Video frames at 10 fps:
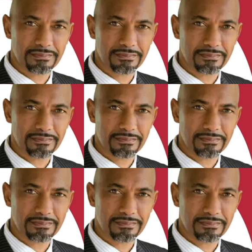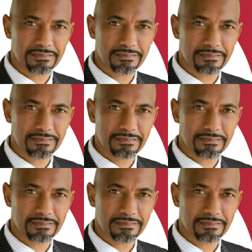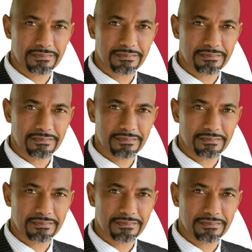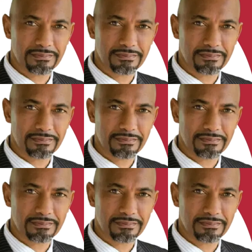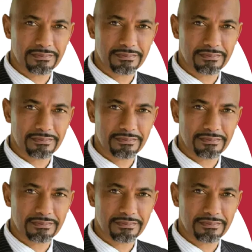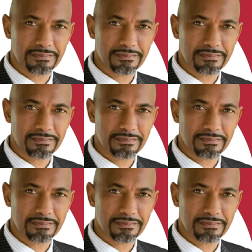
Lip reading: The face doesn't move, so there is nothing to read.